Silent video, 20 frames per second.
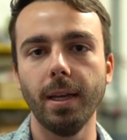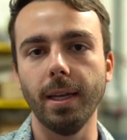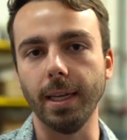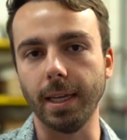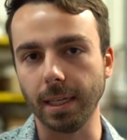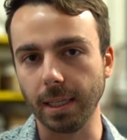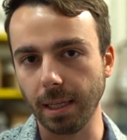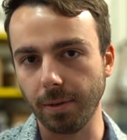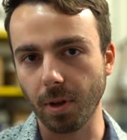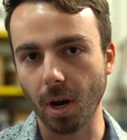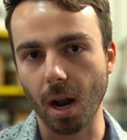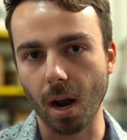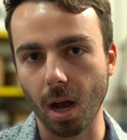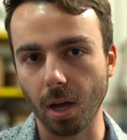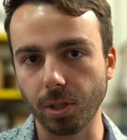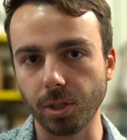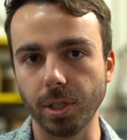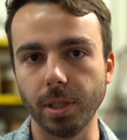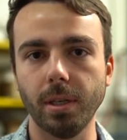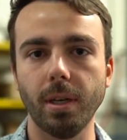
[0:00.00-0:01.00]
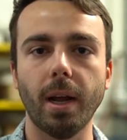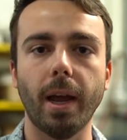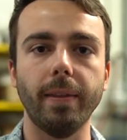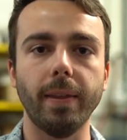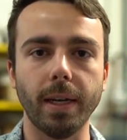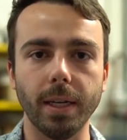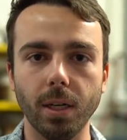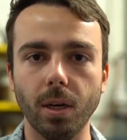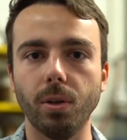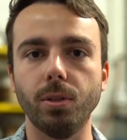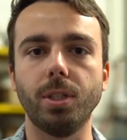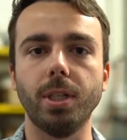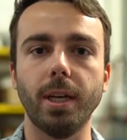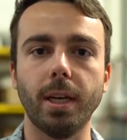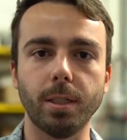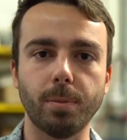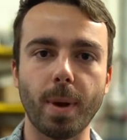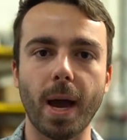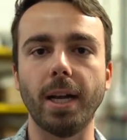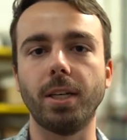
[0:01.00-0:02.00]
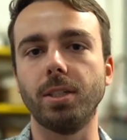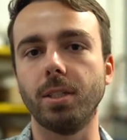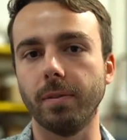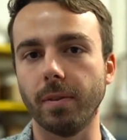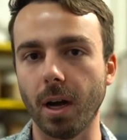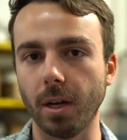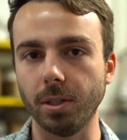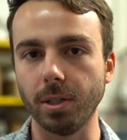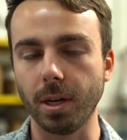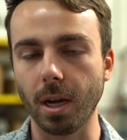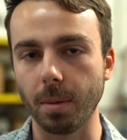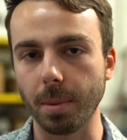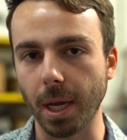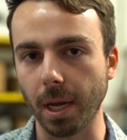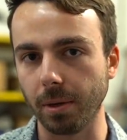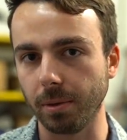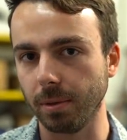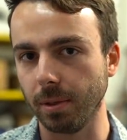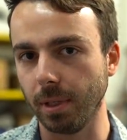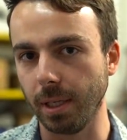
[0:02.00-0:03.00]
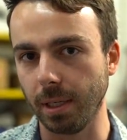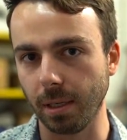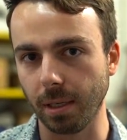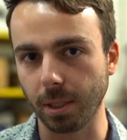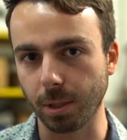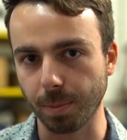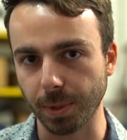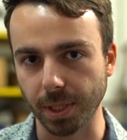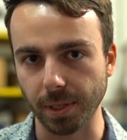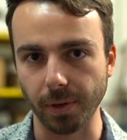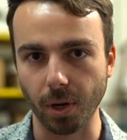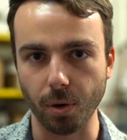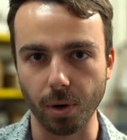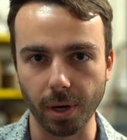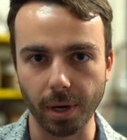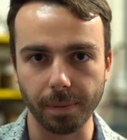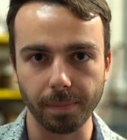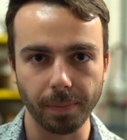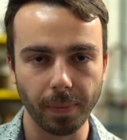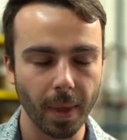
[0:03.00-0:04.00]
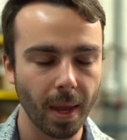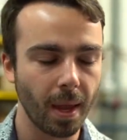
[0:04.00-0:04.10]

he could leave it on one hundred, and then he knows he has batches of one hundred coming out in a specific order.